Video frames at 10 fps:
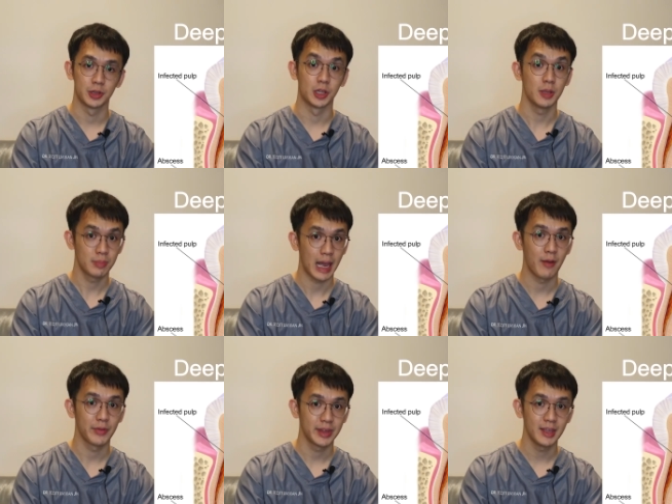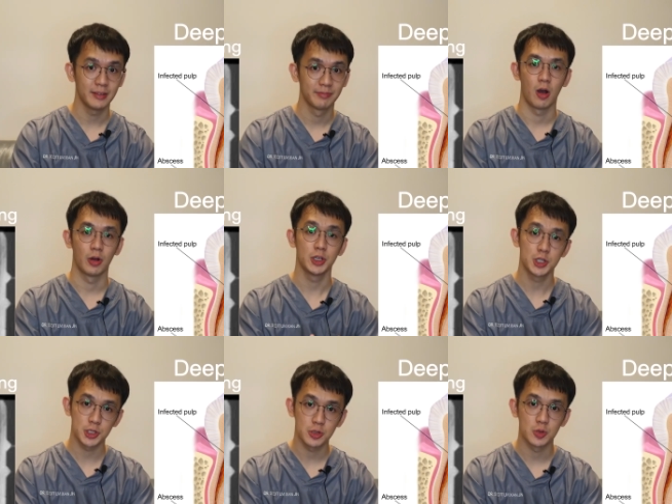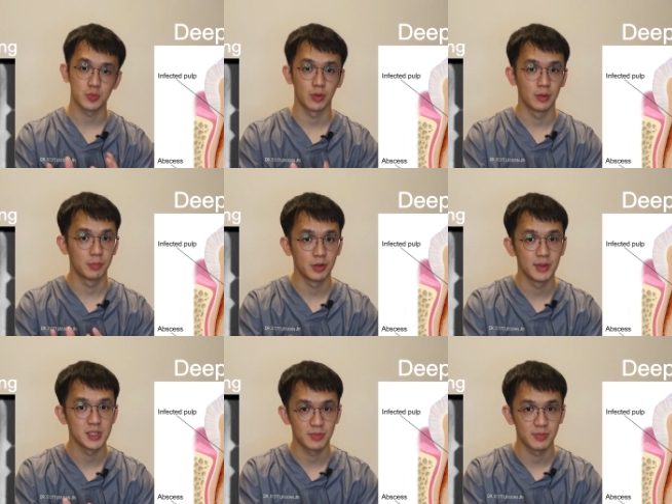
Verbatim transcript: a deep cavity, or issues from a previous